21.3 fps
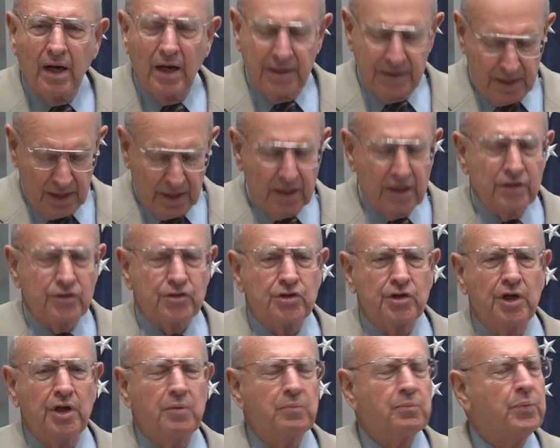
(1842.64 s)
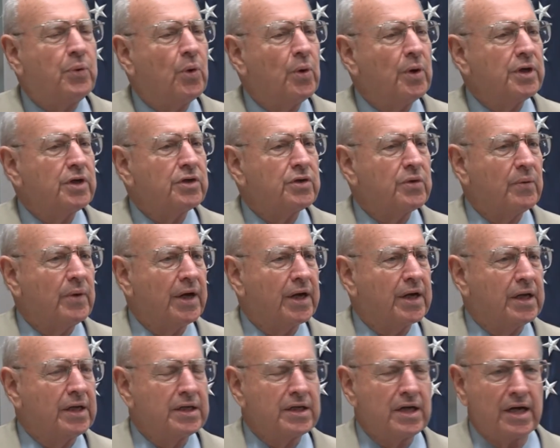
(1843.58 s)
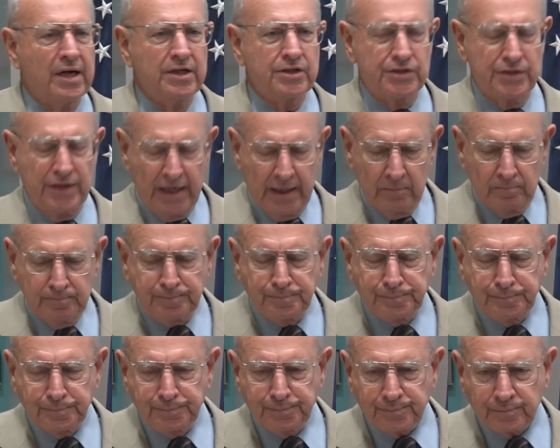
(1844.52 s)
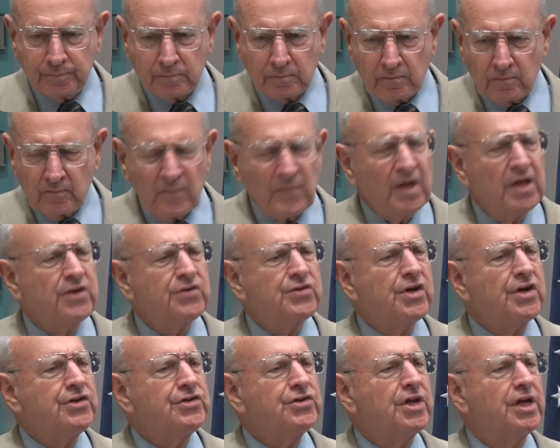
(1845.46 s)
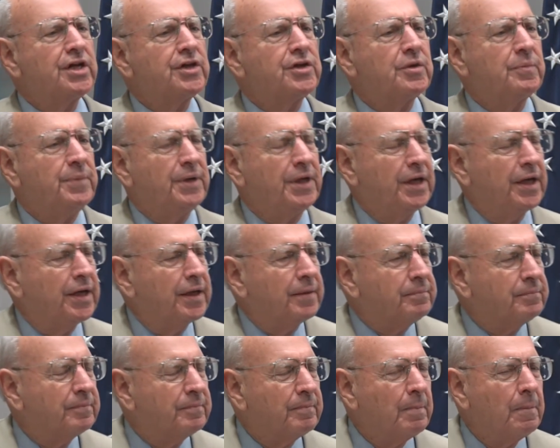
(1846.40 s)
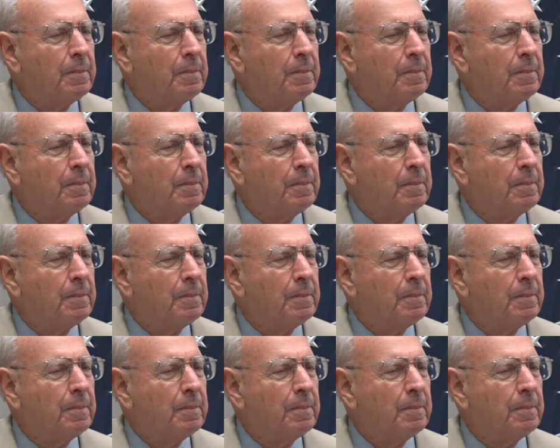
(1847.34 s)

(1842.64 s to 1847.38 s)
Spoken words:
I think it's important to recognize that, as I said at the beginning,